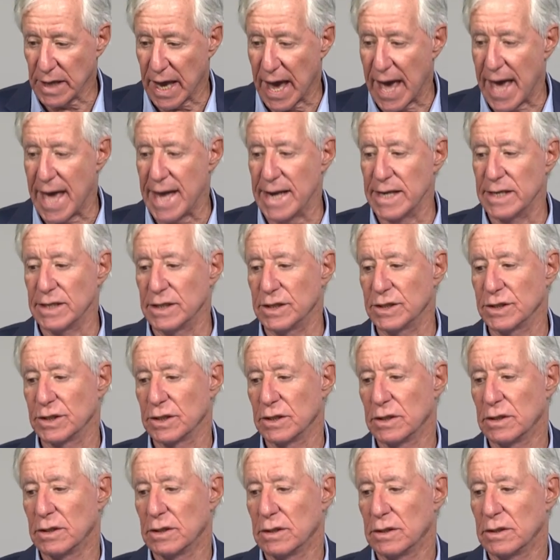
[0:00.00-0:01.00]
and
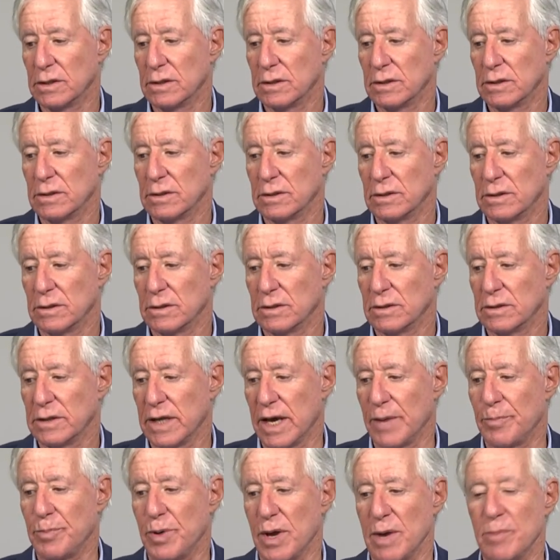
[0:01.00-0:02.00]

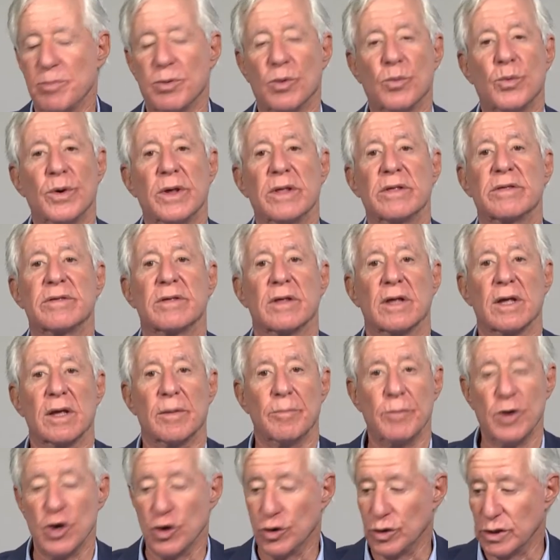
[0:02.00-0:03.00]
they're people with
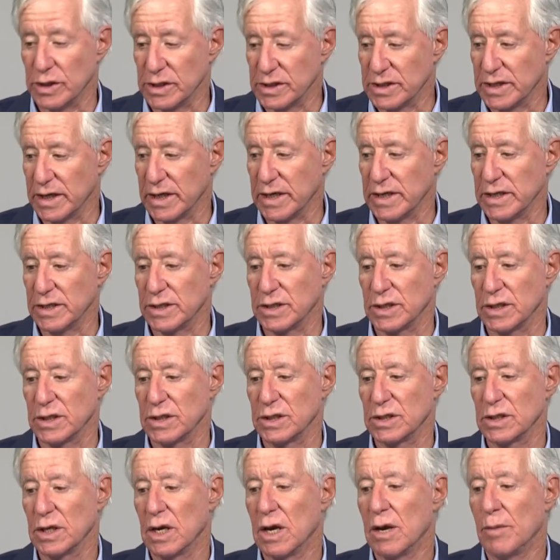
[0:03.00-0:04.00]
immune
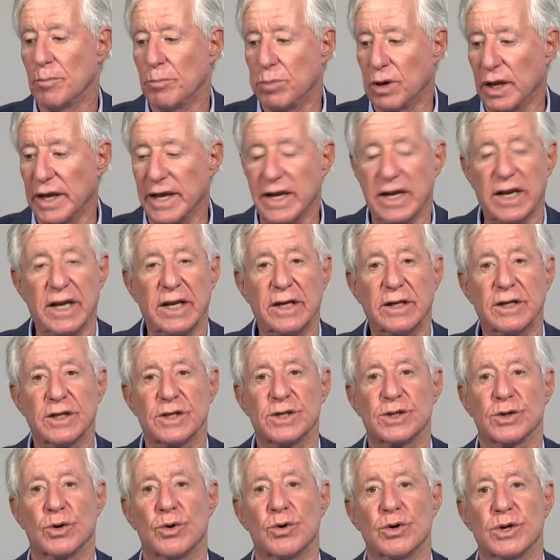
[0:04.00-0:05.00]
diseases, bleeding
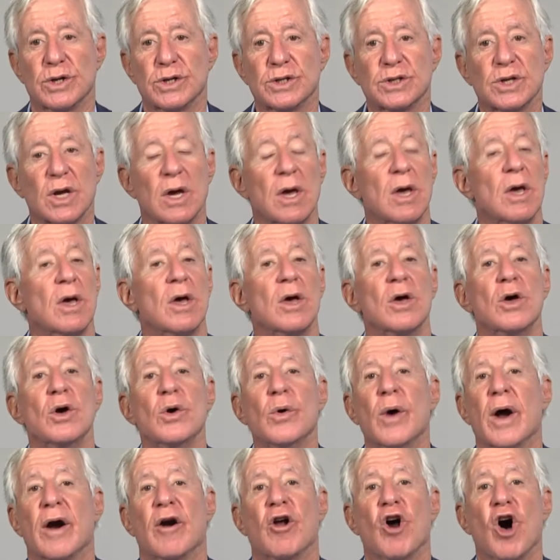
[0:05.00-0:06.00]
disorders,
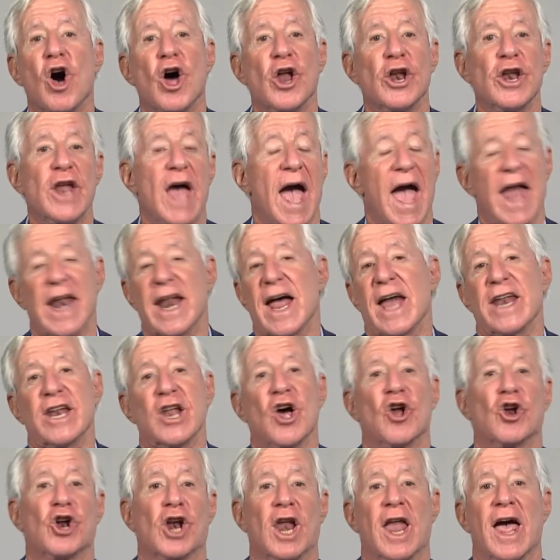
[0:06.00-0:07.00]
who are on and are
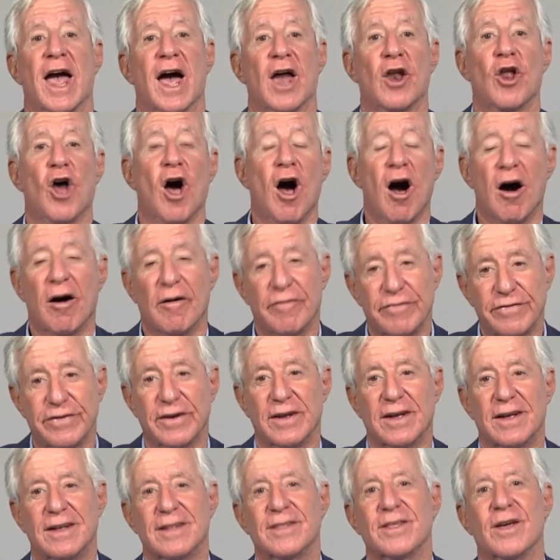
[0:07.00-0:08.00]
not allowed off
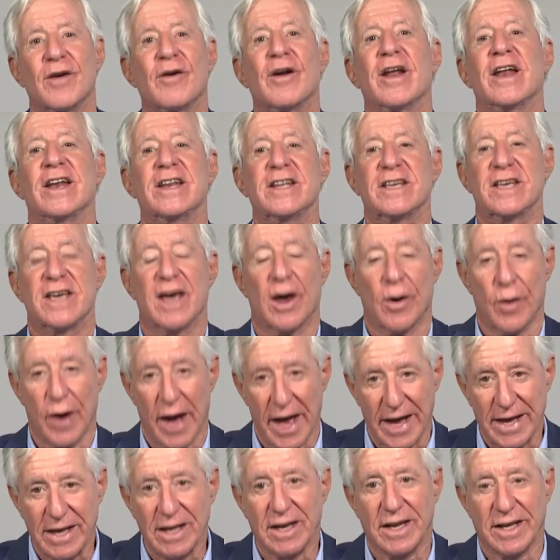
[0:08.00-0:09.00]
their
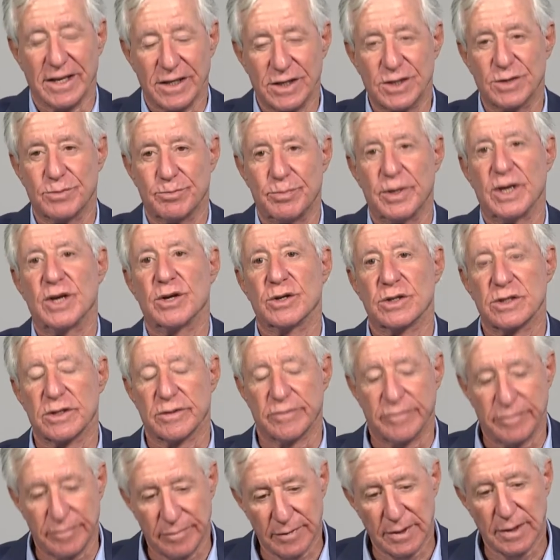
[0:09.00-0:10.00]
anticoagulants because
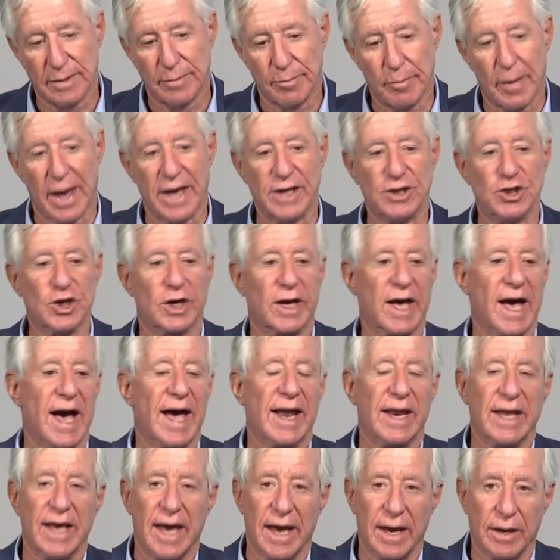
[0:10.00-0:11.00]
of major
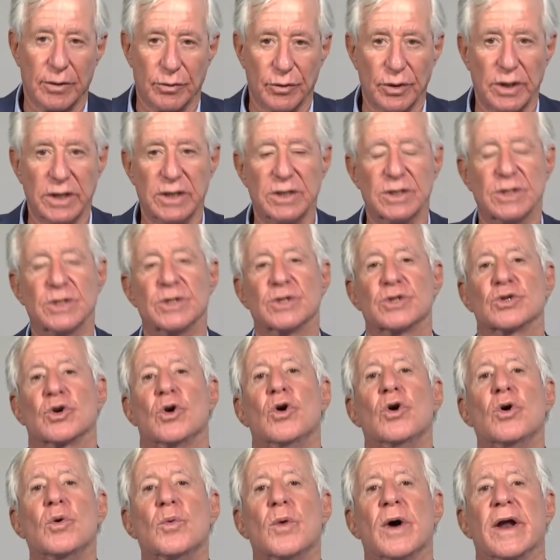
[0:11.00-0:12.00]
cardiac reasons
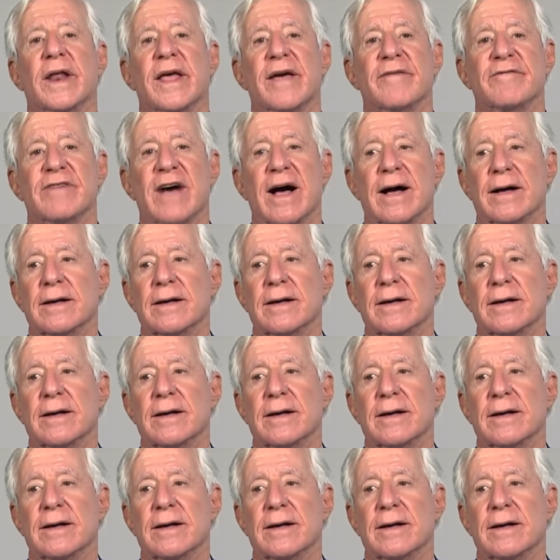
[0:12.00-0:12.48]
or whatever.